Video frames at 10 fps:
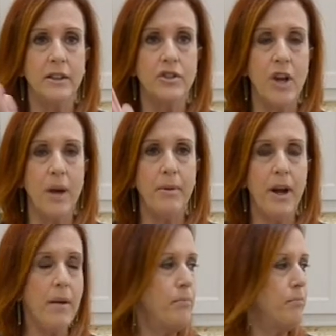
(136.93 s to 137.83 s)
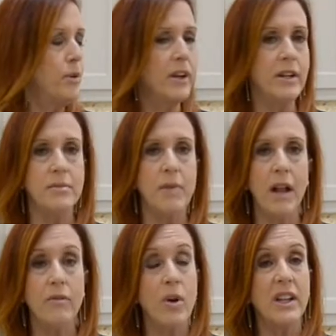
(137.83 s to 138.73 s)
chop it up, put it in some
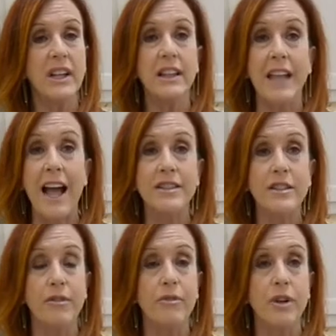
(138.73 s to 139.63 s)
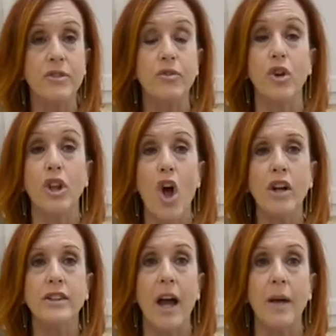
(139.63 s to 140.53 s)
olive oil, it'll last in the fridge for a
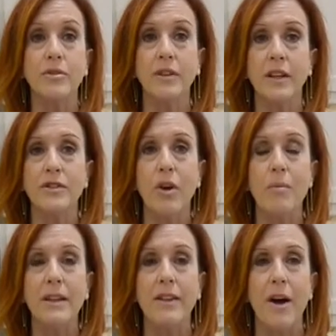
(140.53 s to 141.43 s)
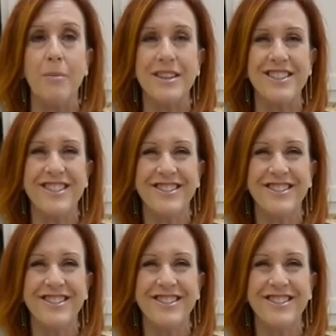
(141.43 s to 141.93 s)
long time. So let's go make the hummus.